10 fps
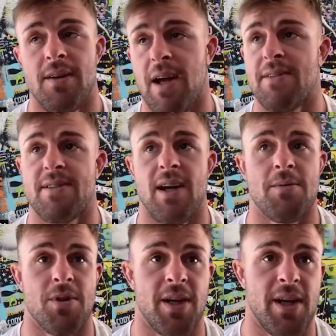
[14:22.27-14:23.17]

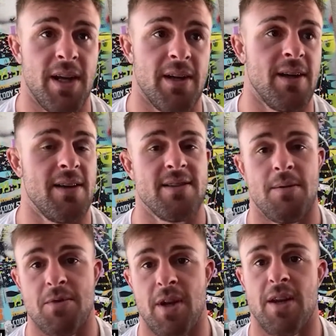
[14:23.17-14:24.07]
nonstop
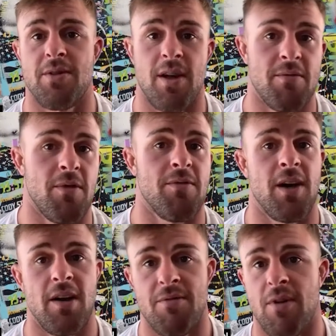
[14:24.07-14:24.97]
training for a
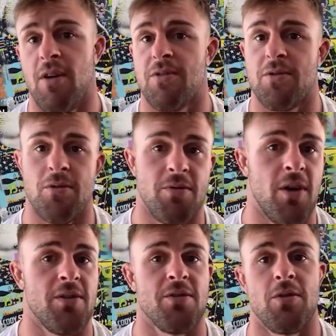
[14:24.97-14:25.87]
fight, falls through,
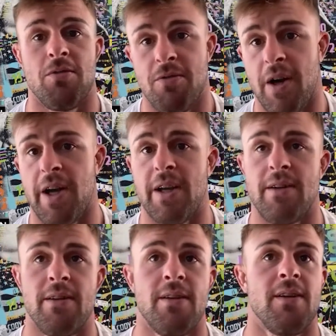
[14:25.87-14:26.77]

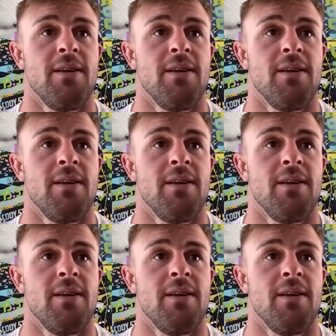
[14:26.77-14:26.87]
fight.